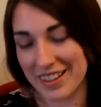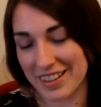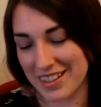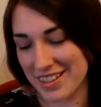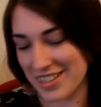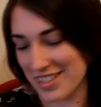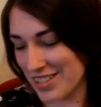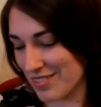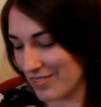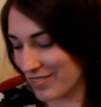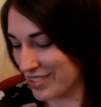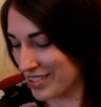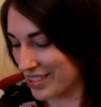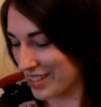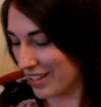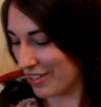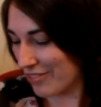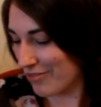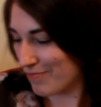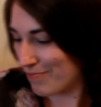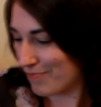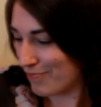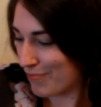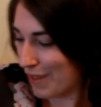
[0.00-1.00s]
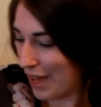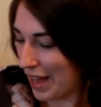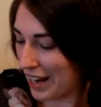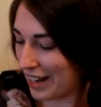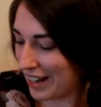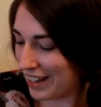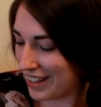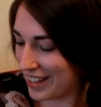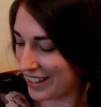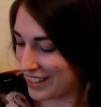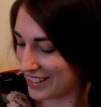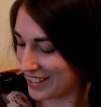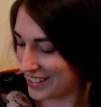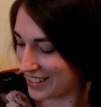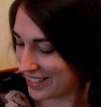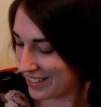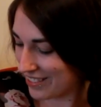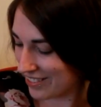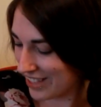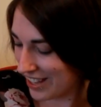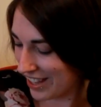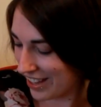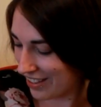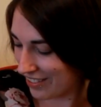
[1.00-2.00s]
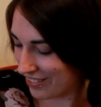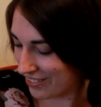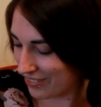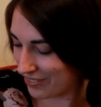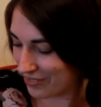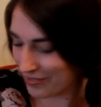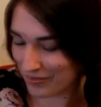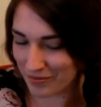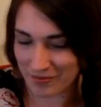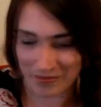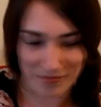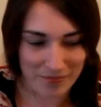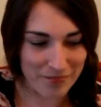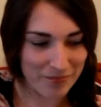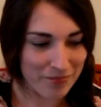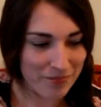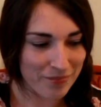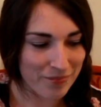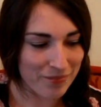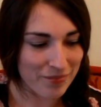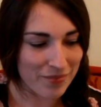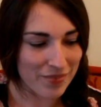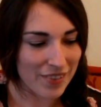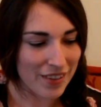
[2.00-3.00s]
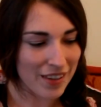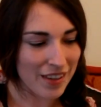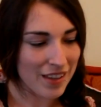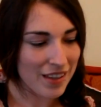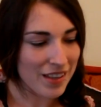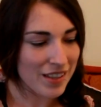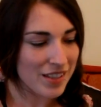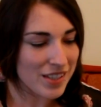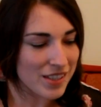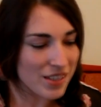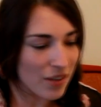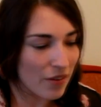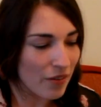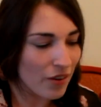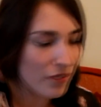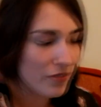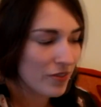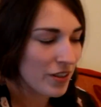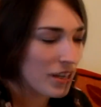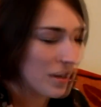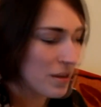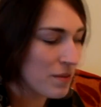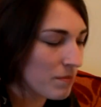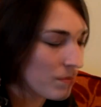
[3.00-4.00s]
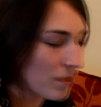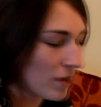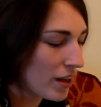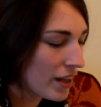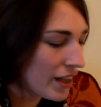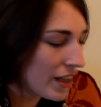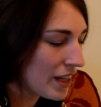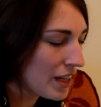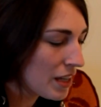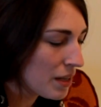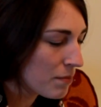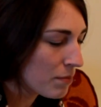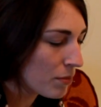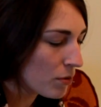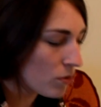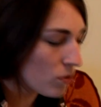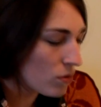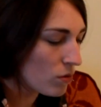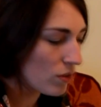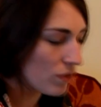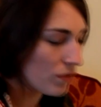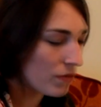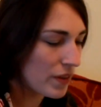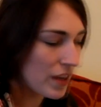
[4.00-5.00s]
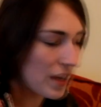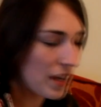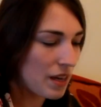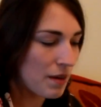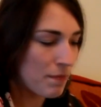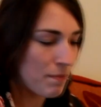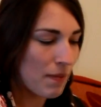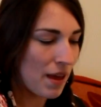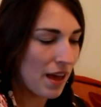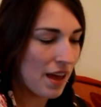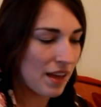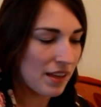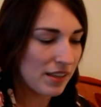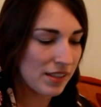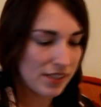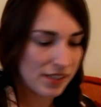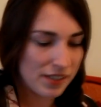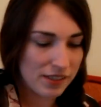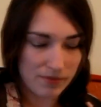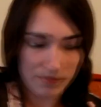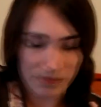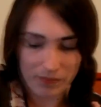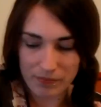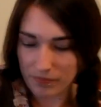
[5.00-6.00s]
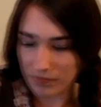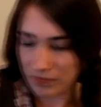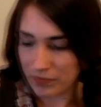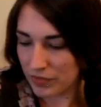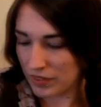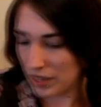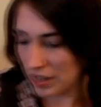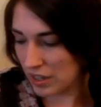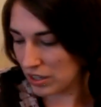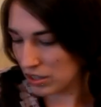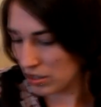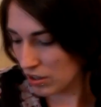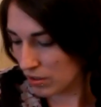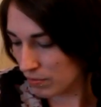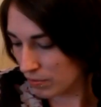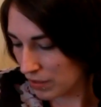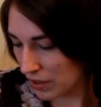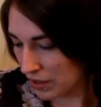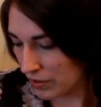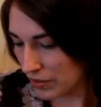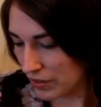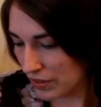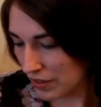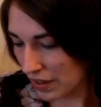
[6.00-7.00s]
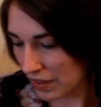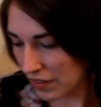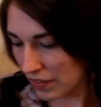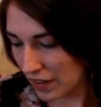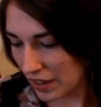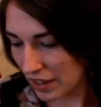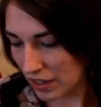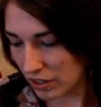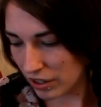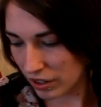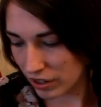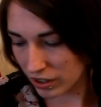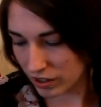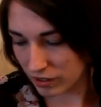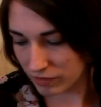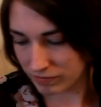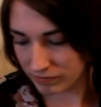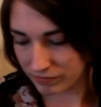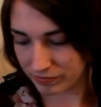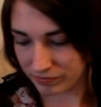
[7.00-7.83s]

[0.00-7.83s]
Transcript: because she wants her pellets, don't you? So I keep all of the pets... No, you can play with that there, look.